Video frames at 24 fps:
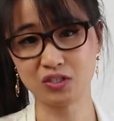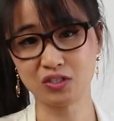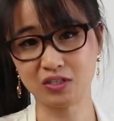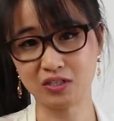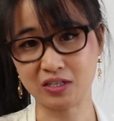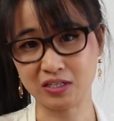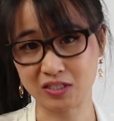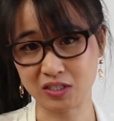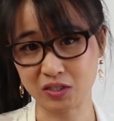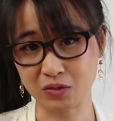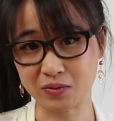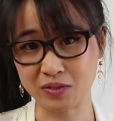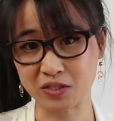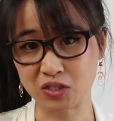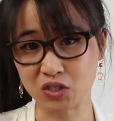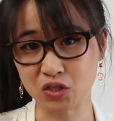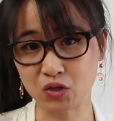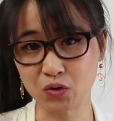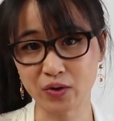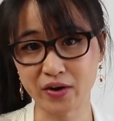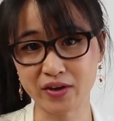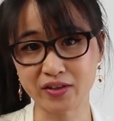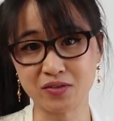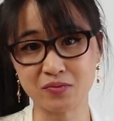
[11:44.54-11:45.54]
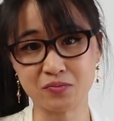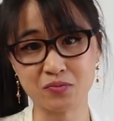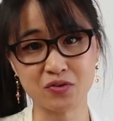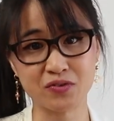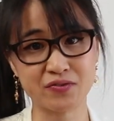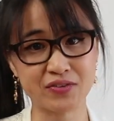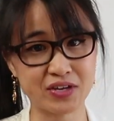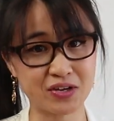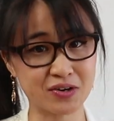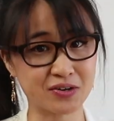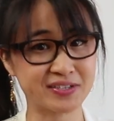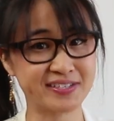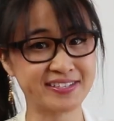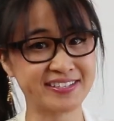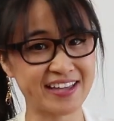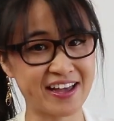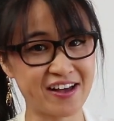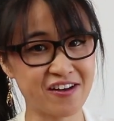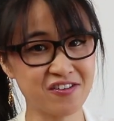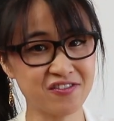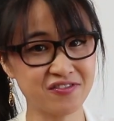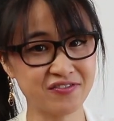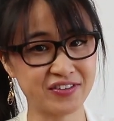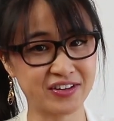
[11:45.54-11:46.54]
get to enjoy the movie
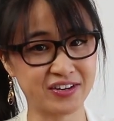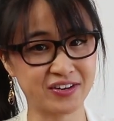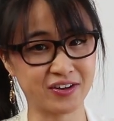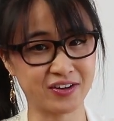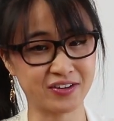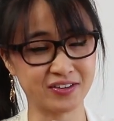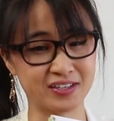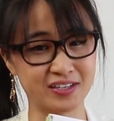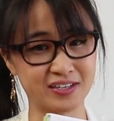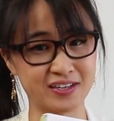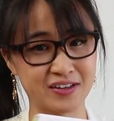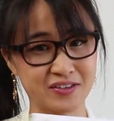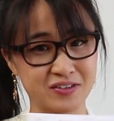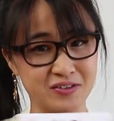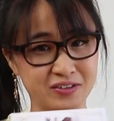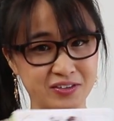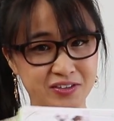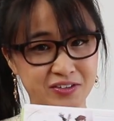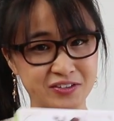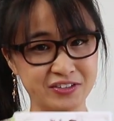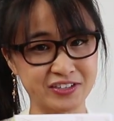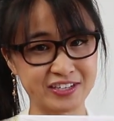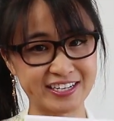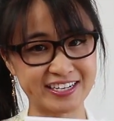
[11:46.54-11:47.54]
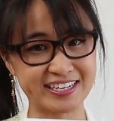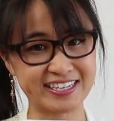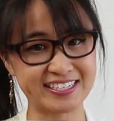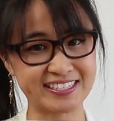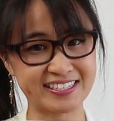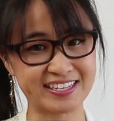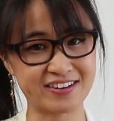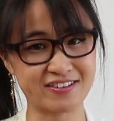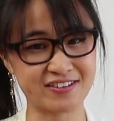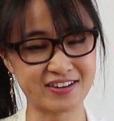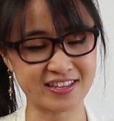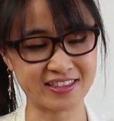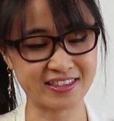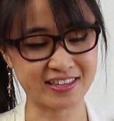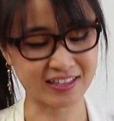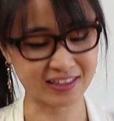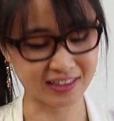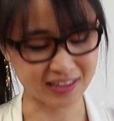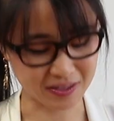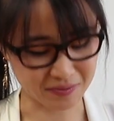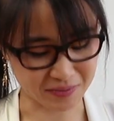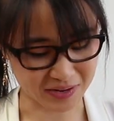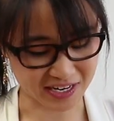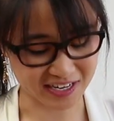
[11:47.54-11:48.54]
yourself and all the other little goodies that are in the
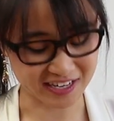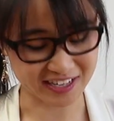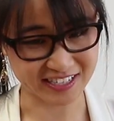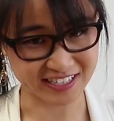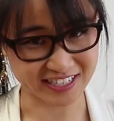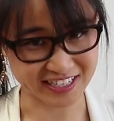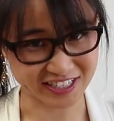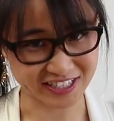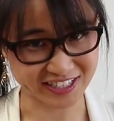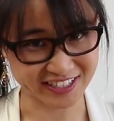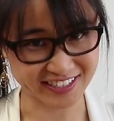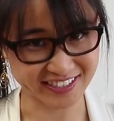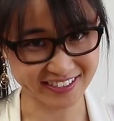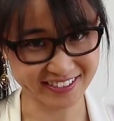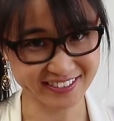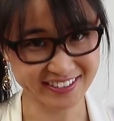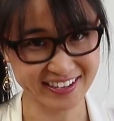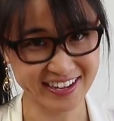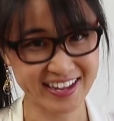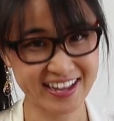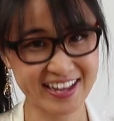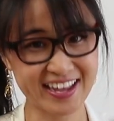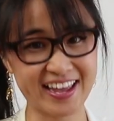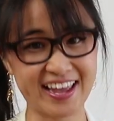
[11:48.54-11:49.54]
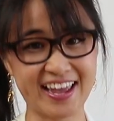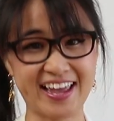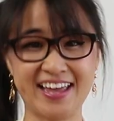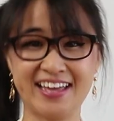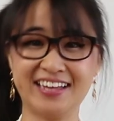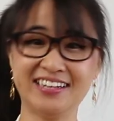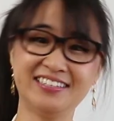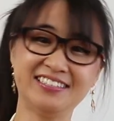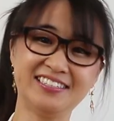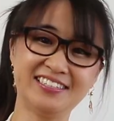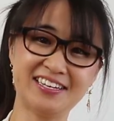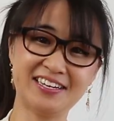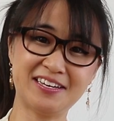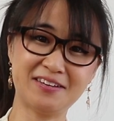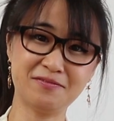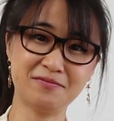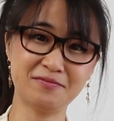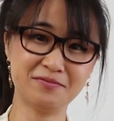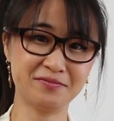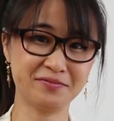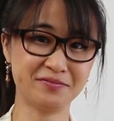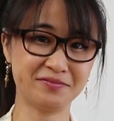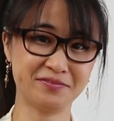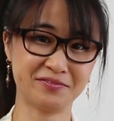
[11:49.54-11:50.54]
limited edition. And
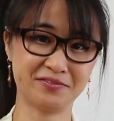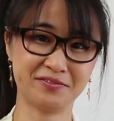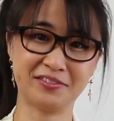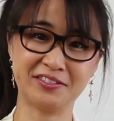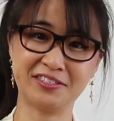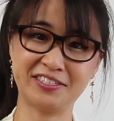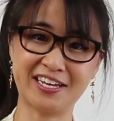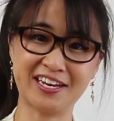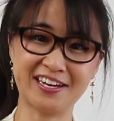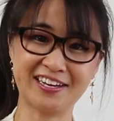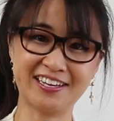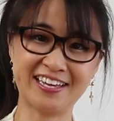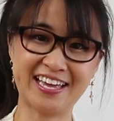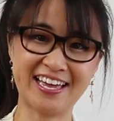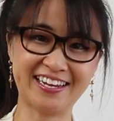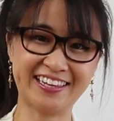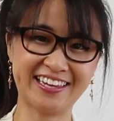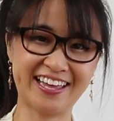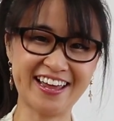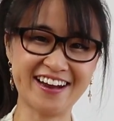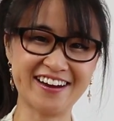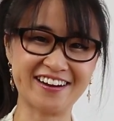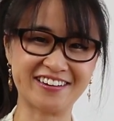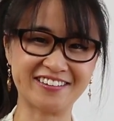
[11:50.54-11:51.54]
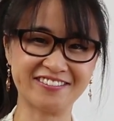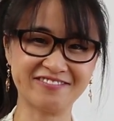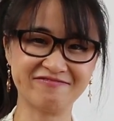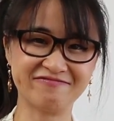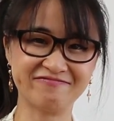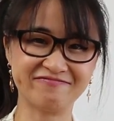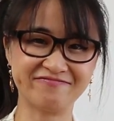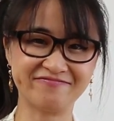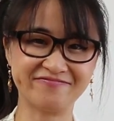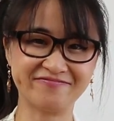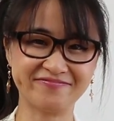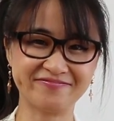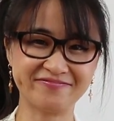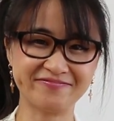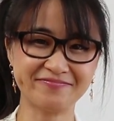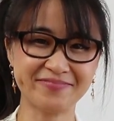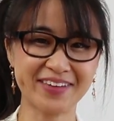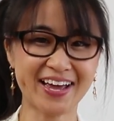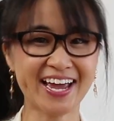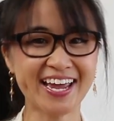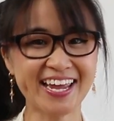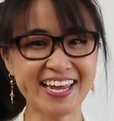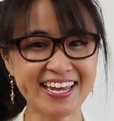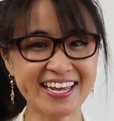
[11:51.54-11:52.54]
we'll talk again later.
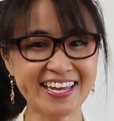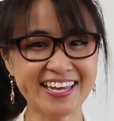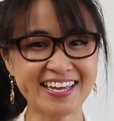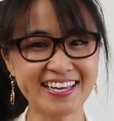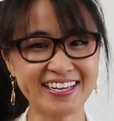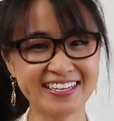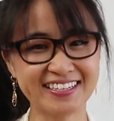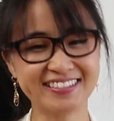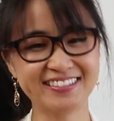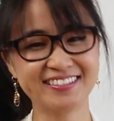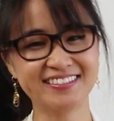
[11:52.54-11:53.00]
Bye!